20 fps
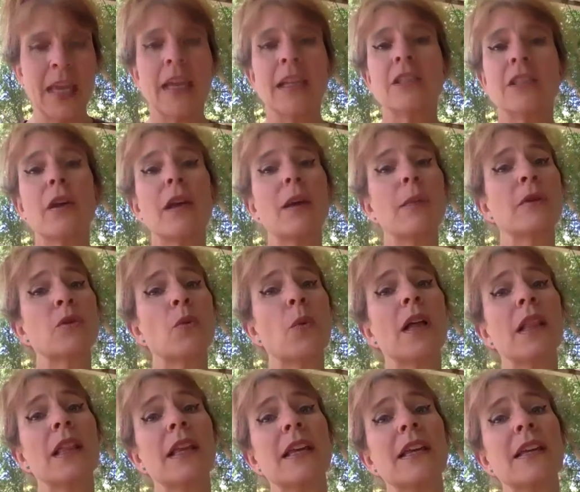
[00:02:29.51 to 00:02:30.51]
So Amos,
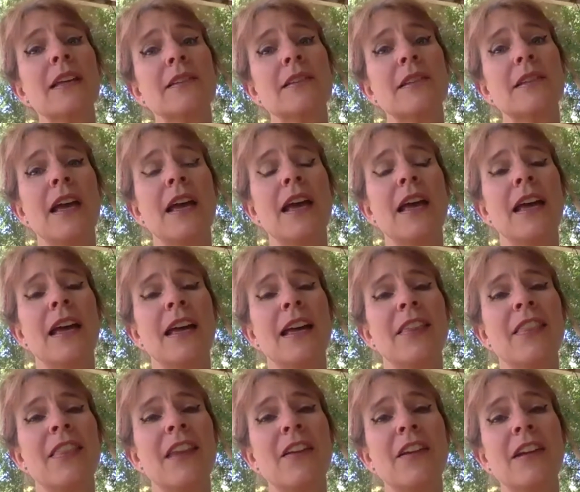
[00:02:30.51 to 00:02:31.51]
while he is
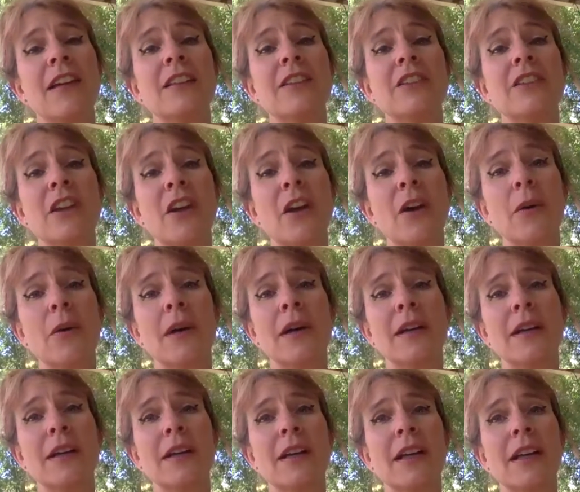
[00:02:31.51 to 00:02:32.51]
there in Tekoa,
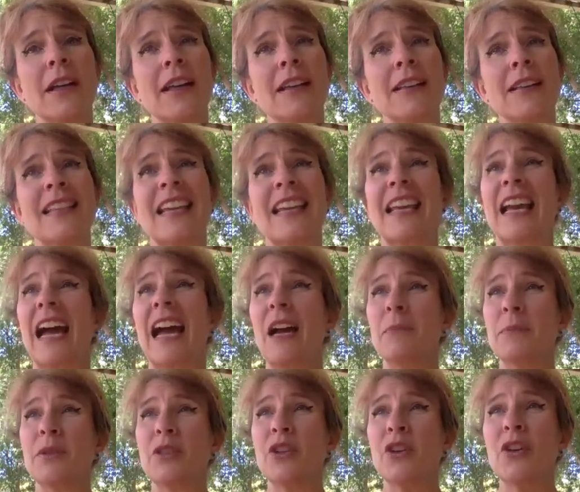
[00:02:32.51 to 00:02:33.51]
it's like, I'm
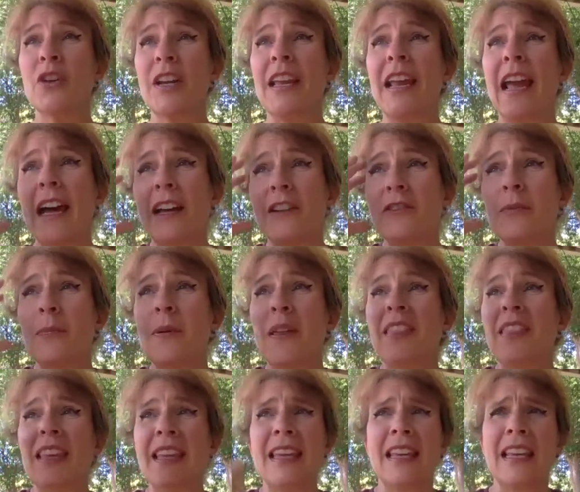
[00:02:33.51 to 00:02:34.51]
sure he had to have been
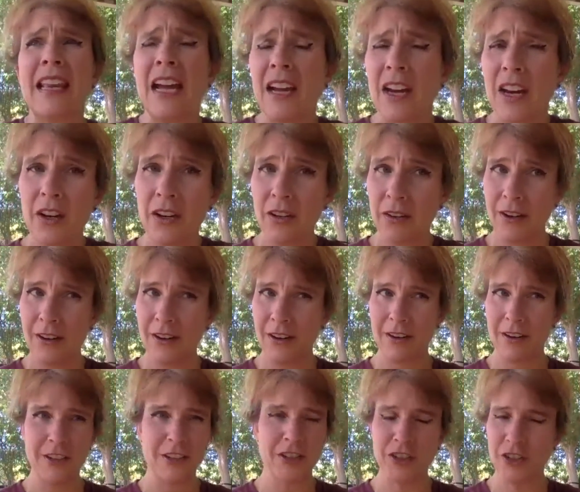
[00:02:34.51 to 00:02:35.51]
thinking,
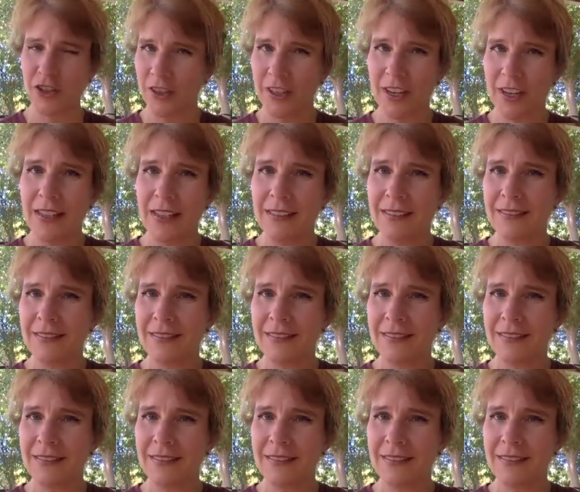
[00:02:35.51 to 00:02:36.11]
are you sure, God?